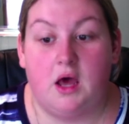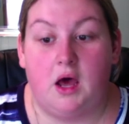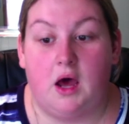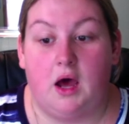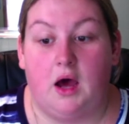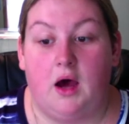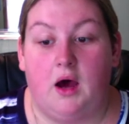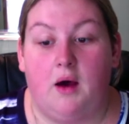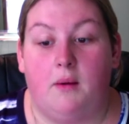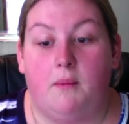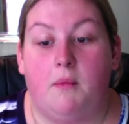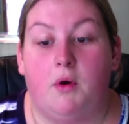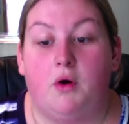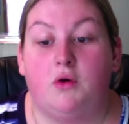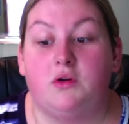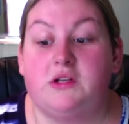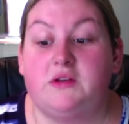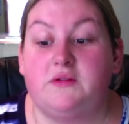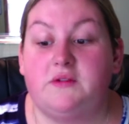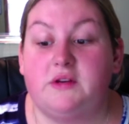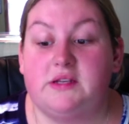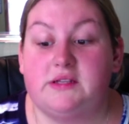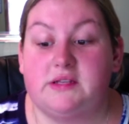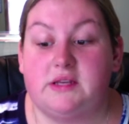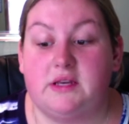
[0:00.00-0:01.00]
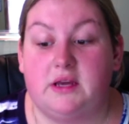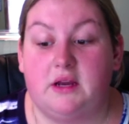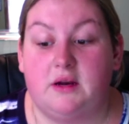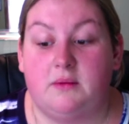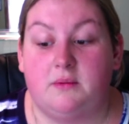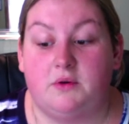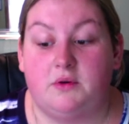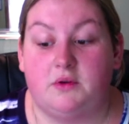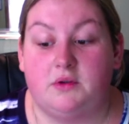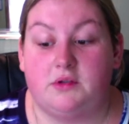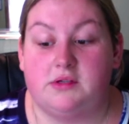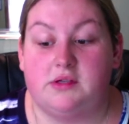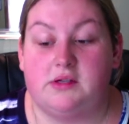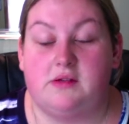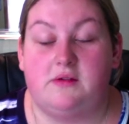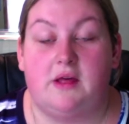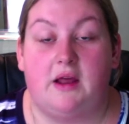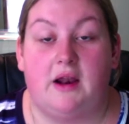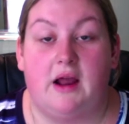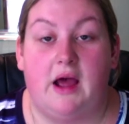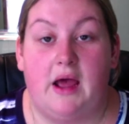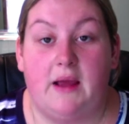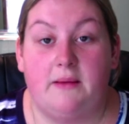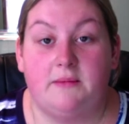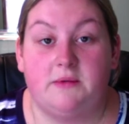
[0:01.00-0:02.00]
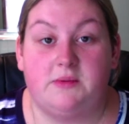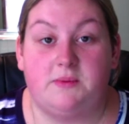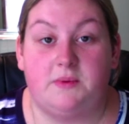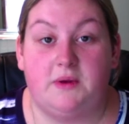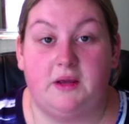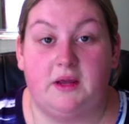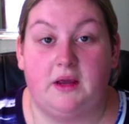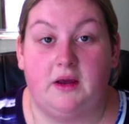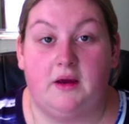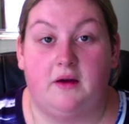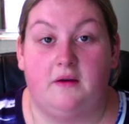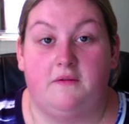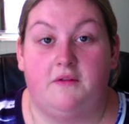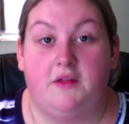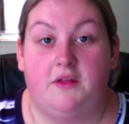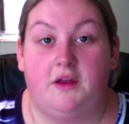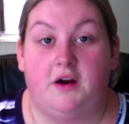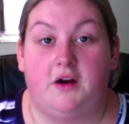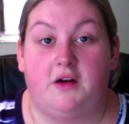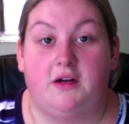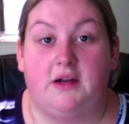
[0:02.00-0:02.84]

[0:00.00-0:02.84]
Most of these animals that I'm speaking of that are